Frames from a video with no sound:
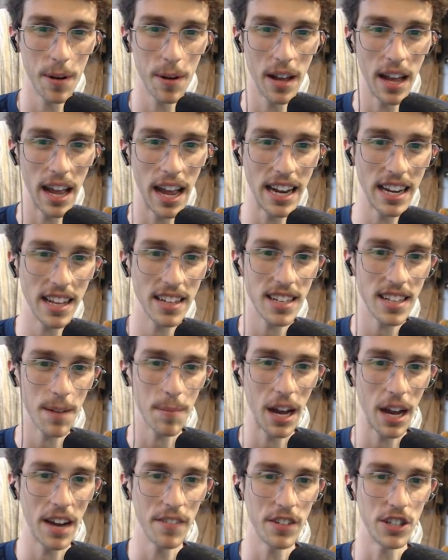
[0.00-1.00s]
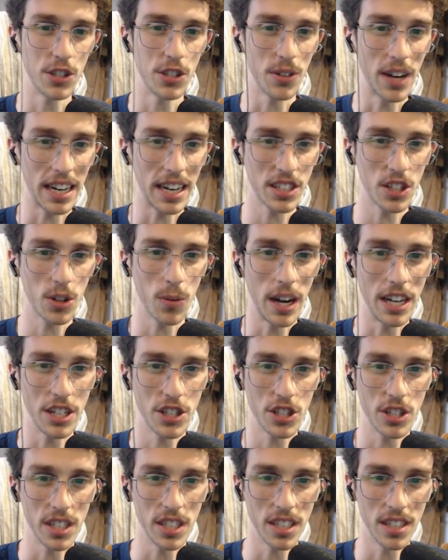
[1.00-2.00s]
anytime I have a direct
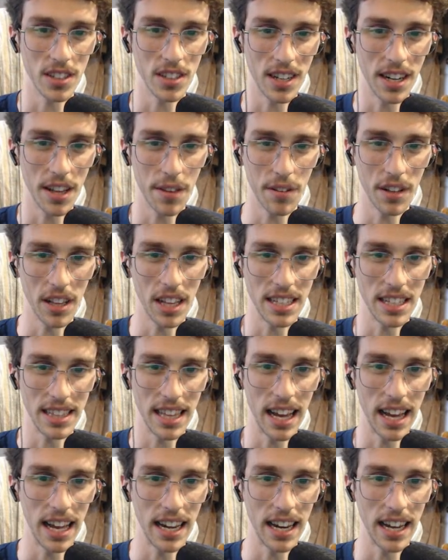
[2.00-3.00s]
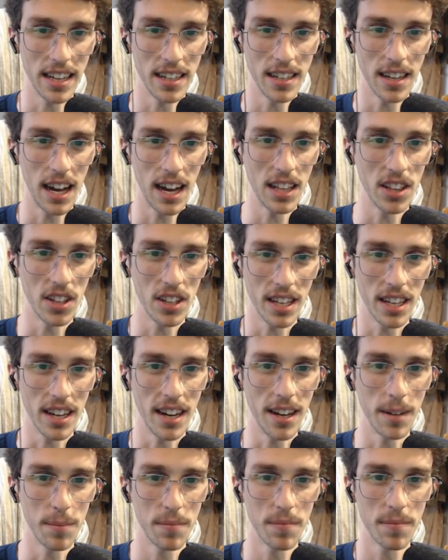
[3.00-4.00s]
question or anything like that, I look it
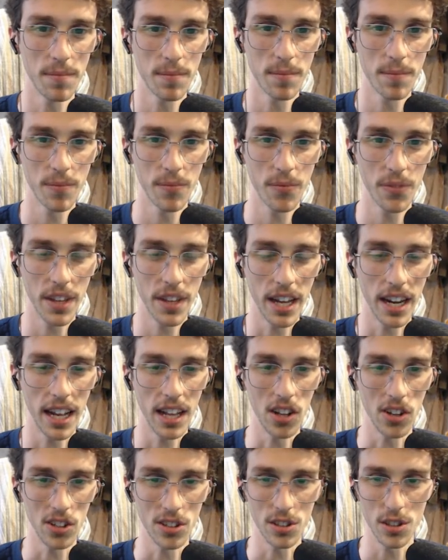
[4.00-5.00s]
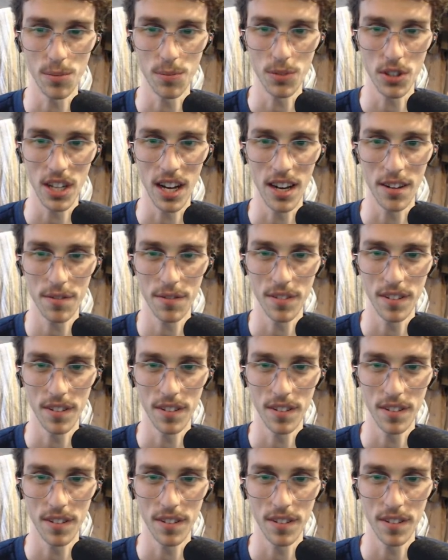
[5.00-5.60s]
up and I learn some stuff.